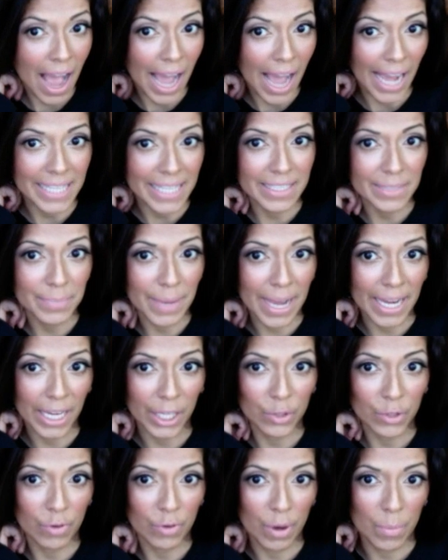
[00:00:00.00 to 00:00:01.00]
I did back in
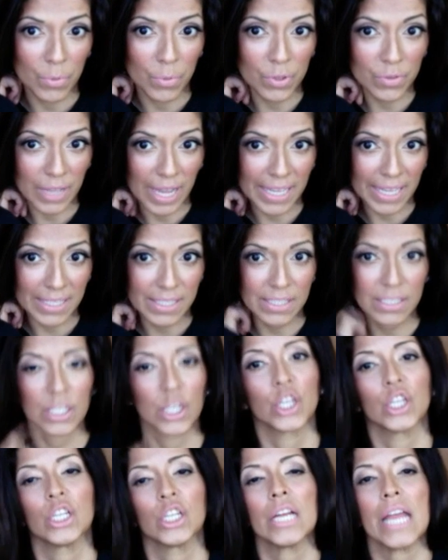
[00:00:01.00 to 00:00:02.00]
November of last
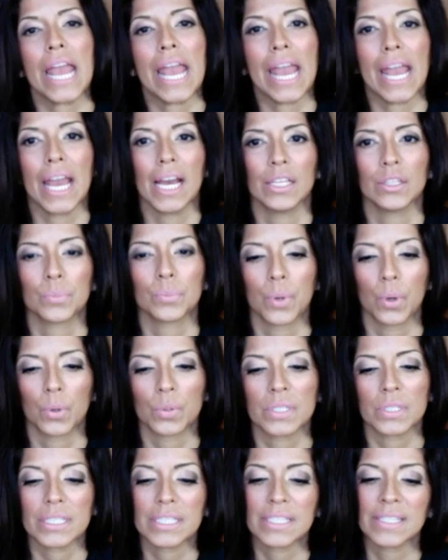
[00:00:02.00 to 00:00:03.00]
year. And the
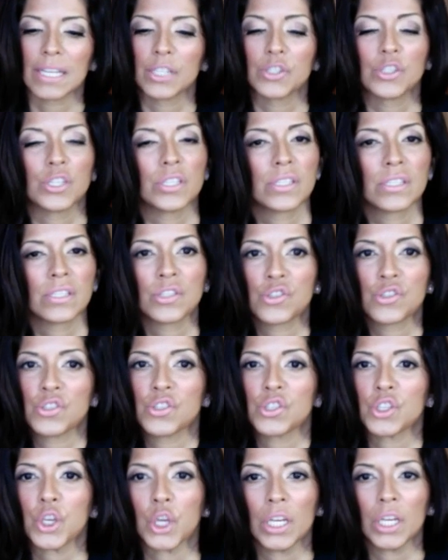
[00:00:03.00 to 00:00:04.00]
post is that Jesus is just
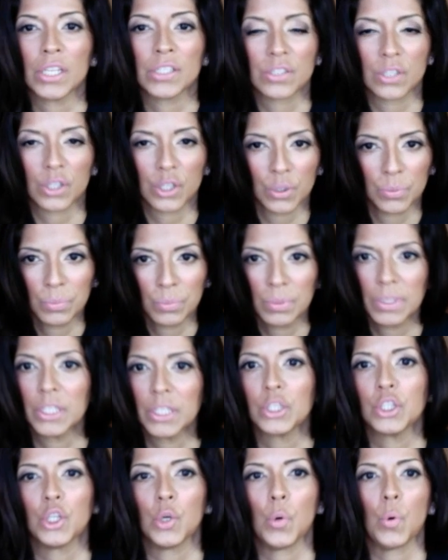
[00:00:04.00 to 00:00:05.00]
a, is the complete
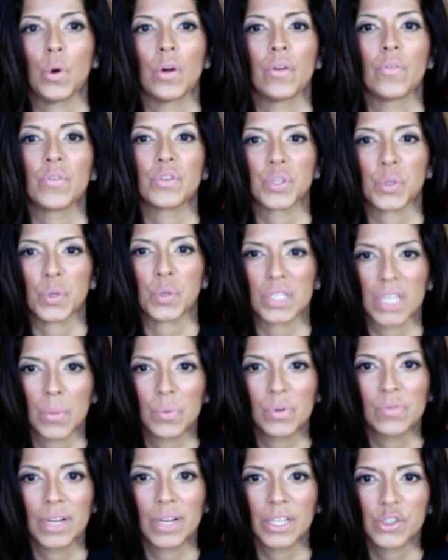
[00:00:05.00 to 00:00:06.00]
cure for suicide
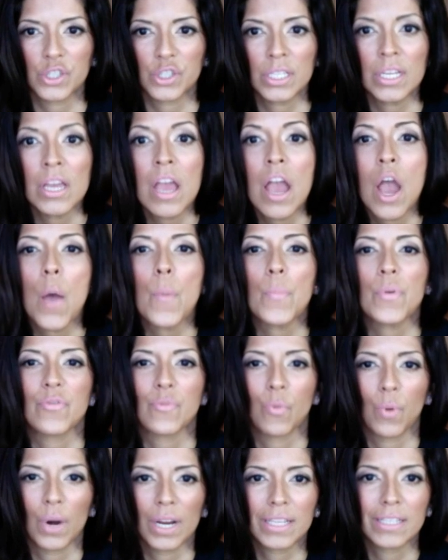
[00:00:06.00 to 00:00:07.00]
prevention.
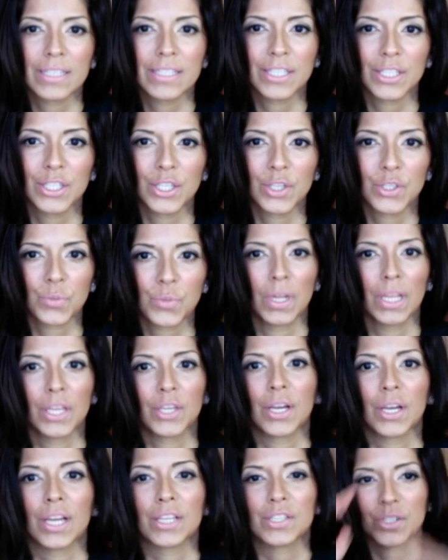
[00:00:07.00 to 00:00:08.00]
Before I continue, just want to let you
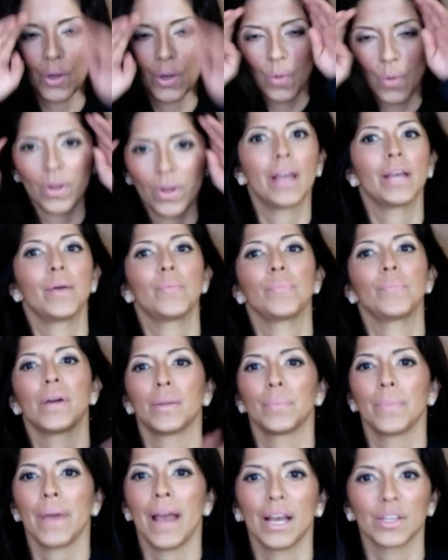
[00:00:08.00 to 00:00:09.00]
guys know that I am not
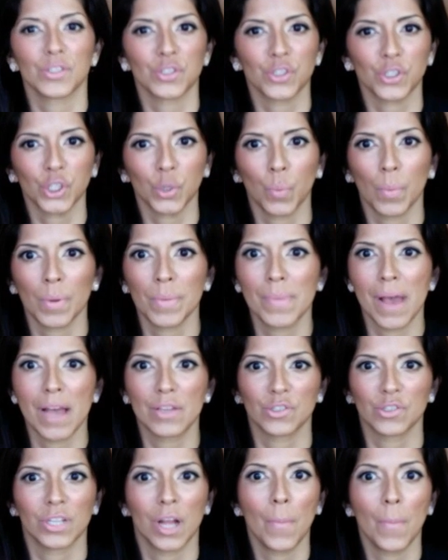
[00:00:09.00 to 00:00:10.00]
a pastor, a woman
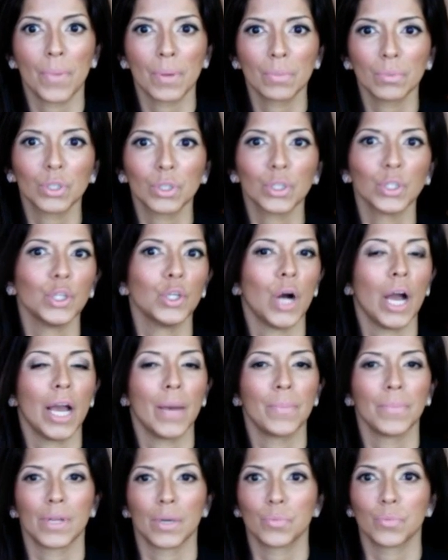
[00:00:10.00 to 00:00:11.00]
pastor, not biblical, I am
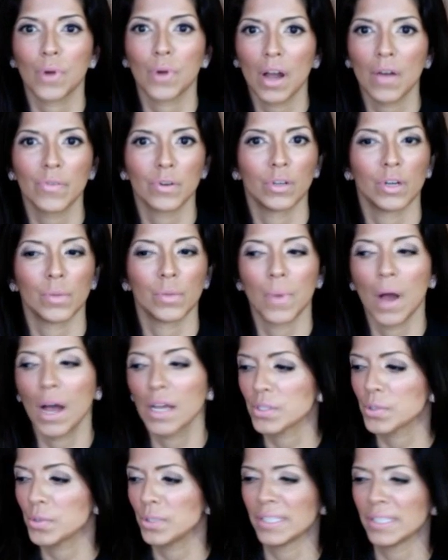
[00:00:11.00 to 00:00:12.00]
not a prophet or an
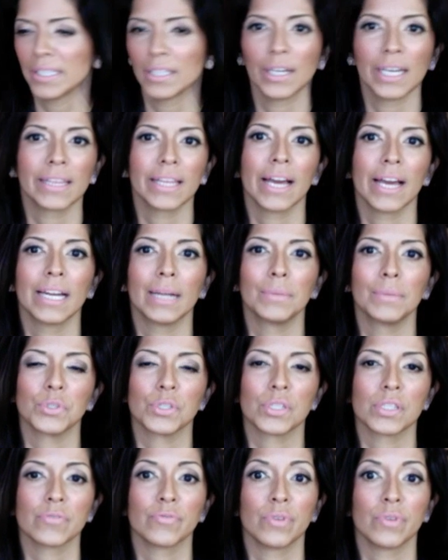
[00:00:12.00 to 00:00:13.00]
apostle or anything like that. I'm
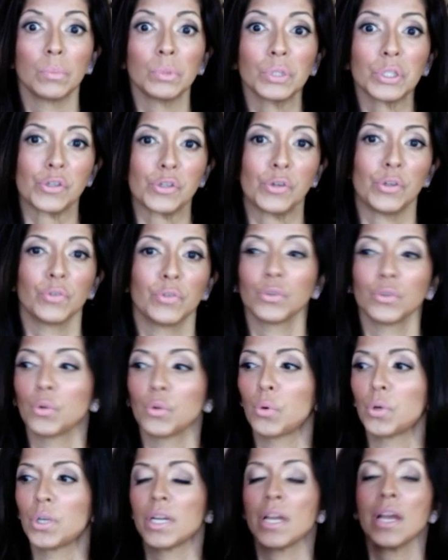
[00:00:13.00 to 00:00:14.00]
just a fumbling servant of the
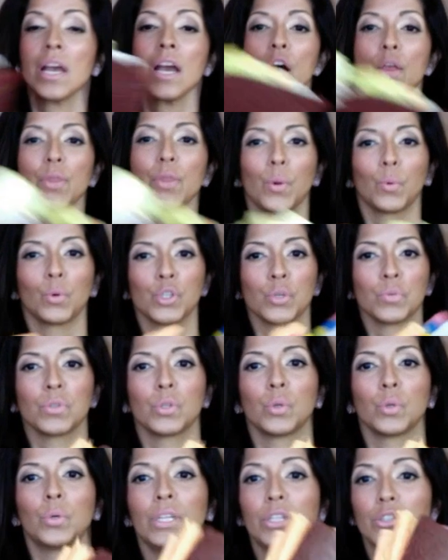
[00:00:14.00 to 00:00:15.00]
Lord that worships the
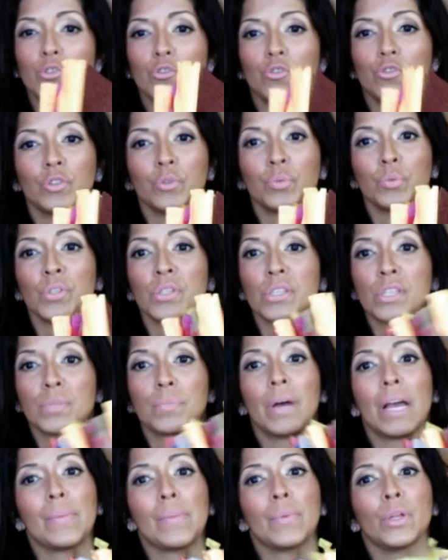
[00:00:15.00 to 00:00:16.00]
Lord in truth, just his
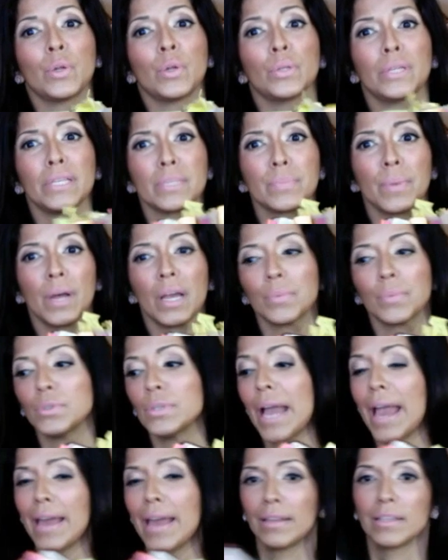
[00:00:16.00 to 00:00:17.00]
Bible and only his Bible,
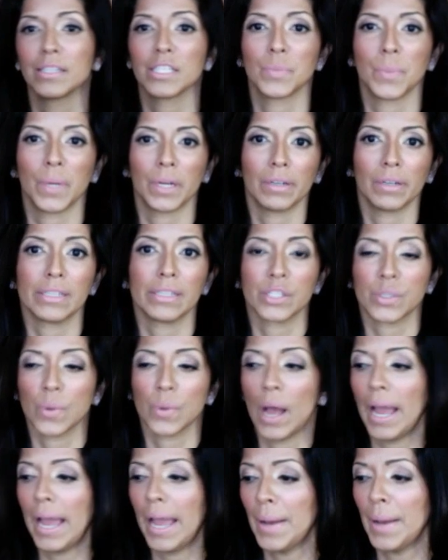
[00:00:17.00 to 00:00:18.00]
and in spirit. So I
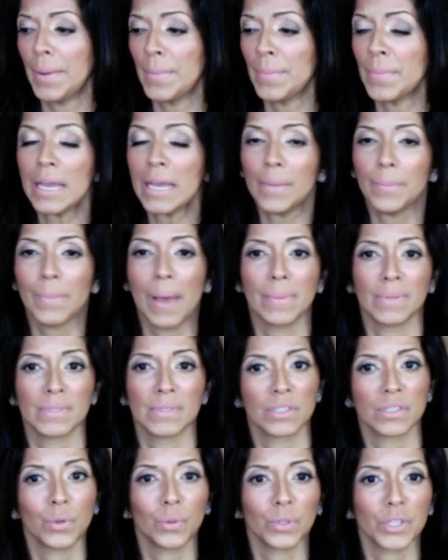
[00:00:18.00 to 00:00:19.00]
am baptized in
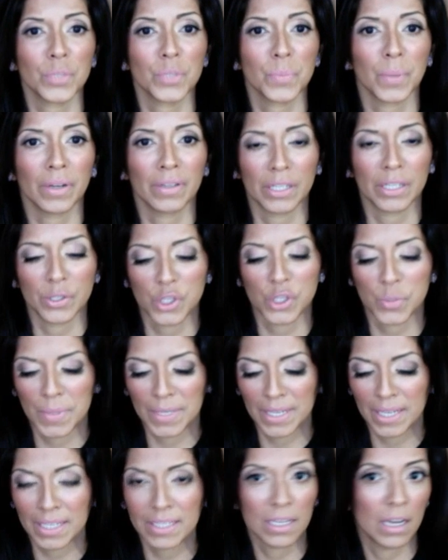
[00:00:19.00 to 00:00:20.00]
the Holy Spirit. I do speak
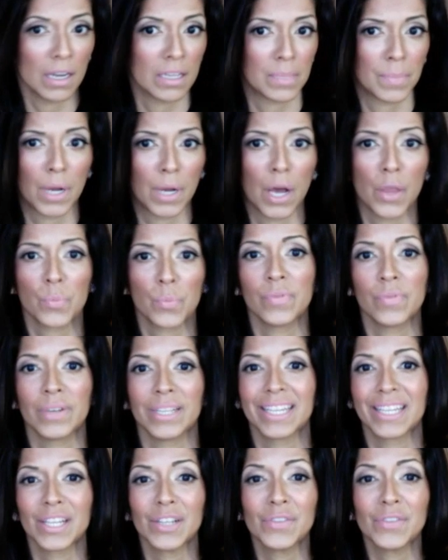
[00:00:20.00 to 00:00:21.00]
in tongues among other
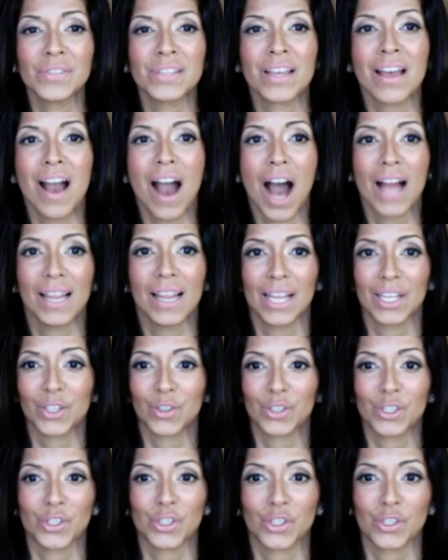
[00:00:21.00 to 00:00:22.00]
prophetic gifts. A lot of
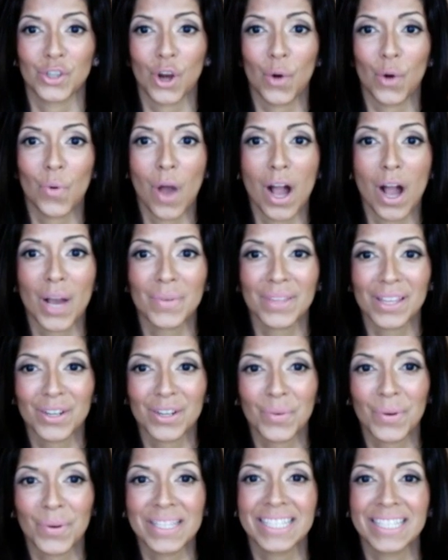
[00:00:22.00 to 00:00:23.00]
Christians are walking with that
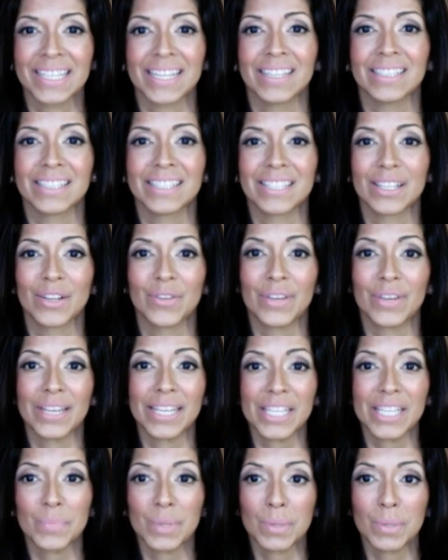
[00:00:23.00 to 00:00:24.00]
anointing. That in itself
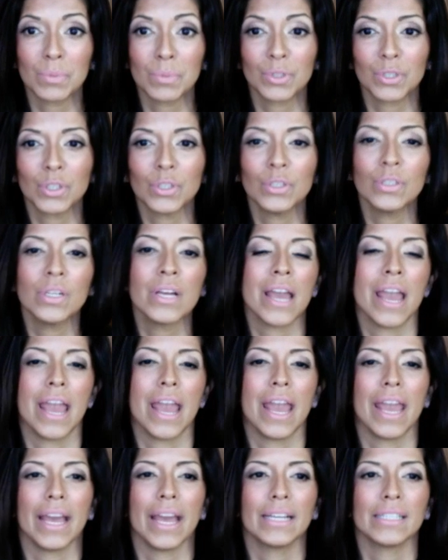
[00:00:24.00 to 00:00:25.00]
is biblical.
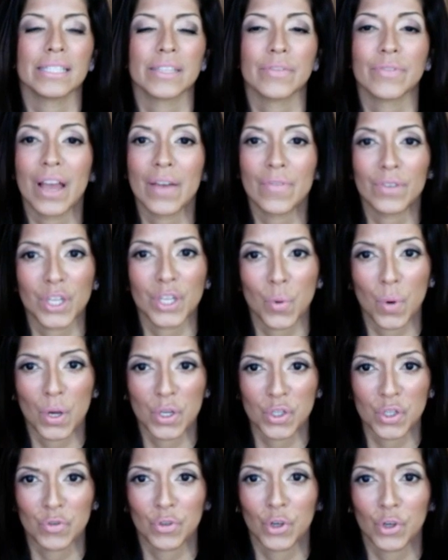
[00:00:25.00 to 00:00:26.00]
And if you have any
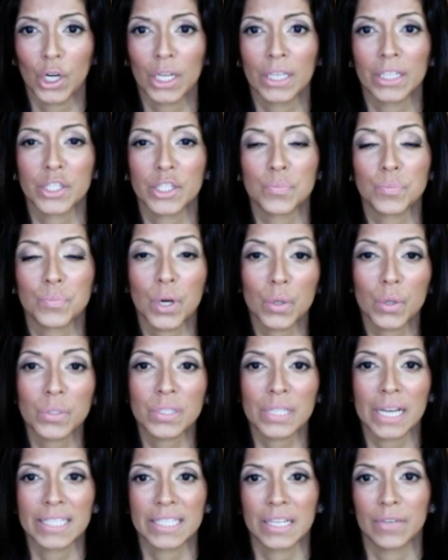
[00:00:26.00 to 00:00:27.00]
questions regarding regarding this post,
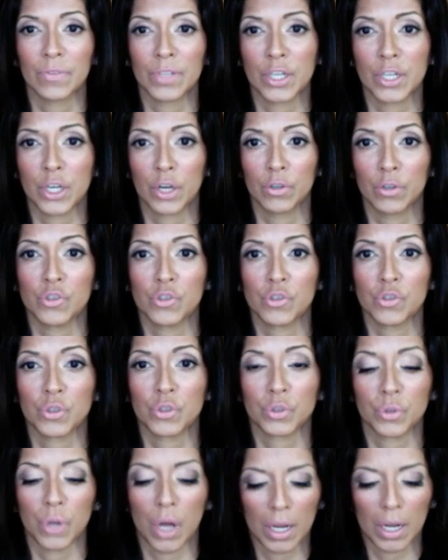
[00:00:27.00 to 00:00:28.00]
I definitely encourage you
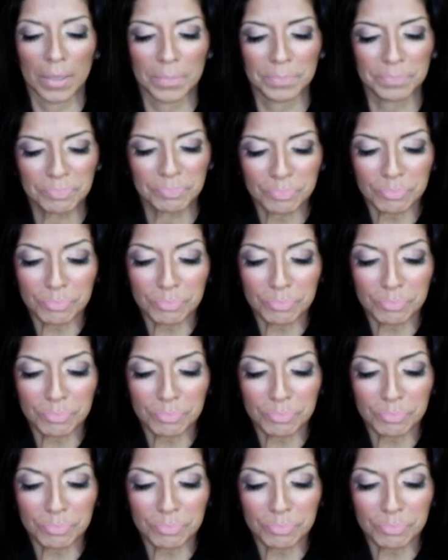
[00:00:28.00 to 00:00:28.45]
to um,